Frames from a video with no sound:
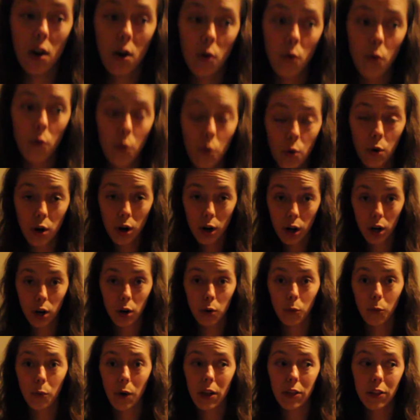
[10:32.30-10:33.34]
or
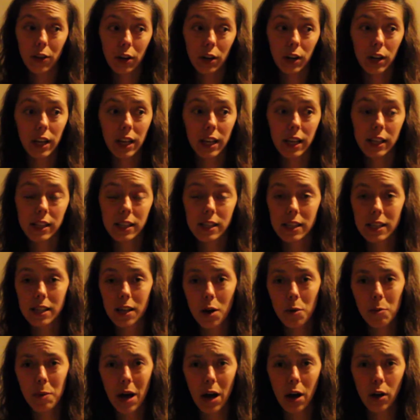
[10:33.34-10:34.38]
whether it's
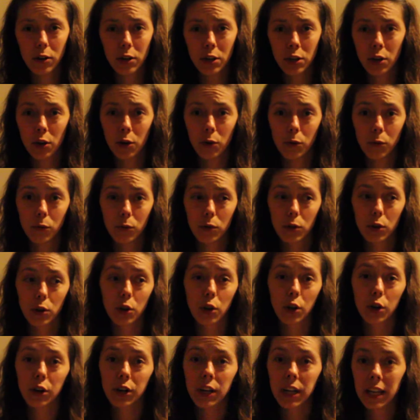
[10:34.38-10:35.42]
about
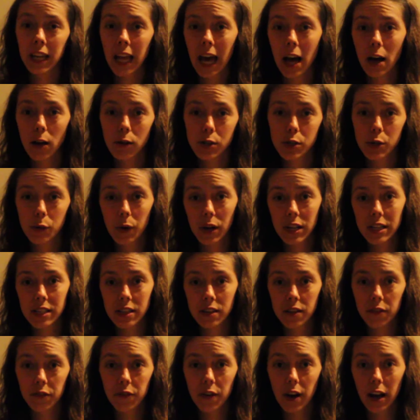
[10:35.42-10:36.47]
learning how to
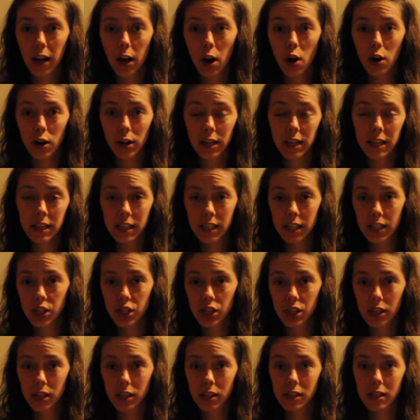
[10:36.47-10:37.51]
identify heart
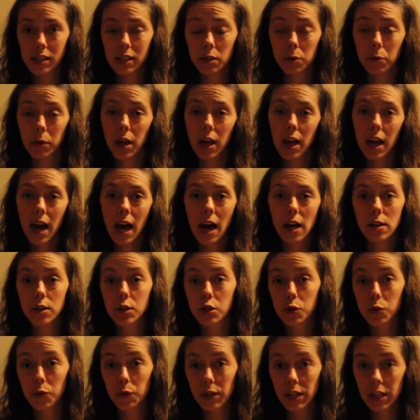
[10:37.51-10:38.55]
conditions and how to
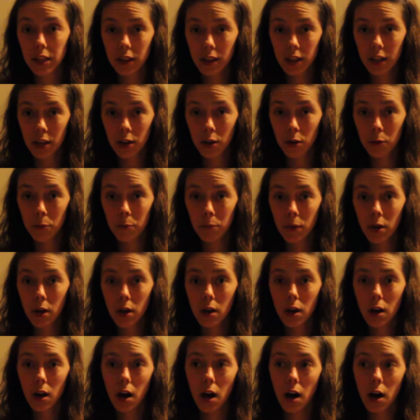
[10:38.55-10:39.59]
treat them,
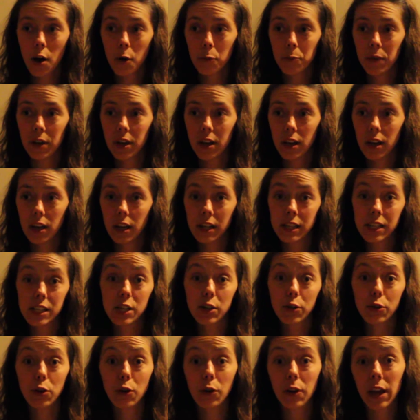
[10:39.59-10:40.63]

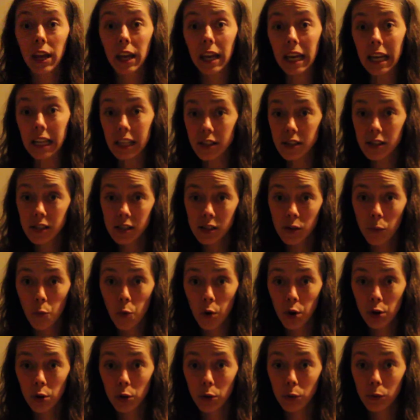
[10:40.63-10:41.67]
until you can get to
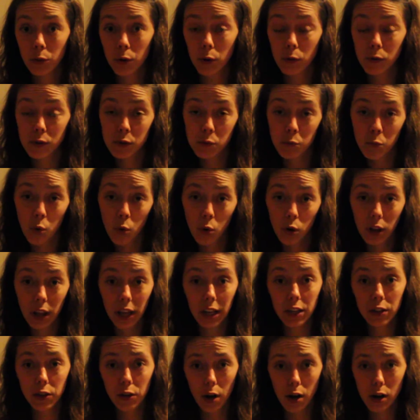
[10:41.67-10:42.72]
someone who knows more, like
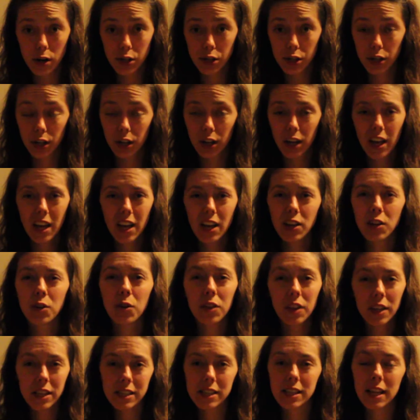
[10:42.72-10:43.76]
a doctor.
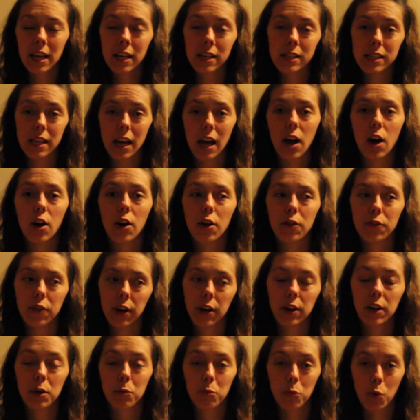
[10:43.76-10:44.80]
These things are
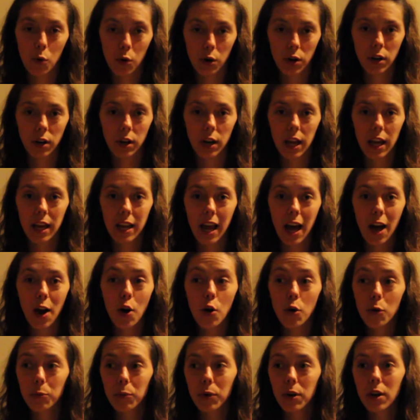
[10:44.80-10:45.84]
very important, and I
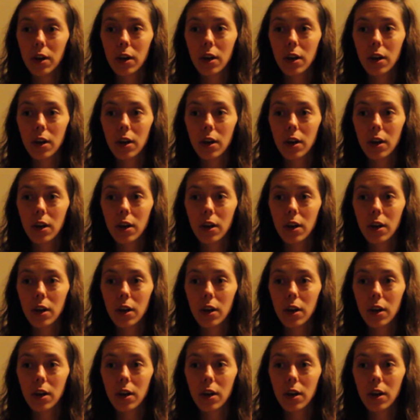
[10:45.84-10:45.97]
hope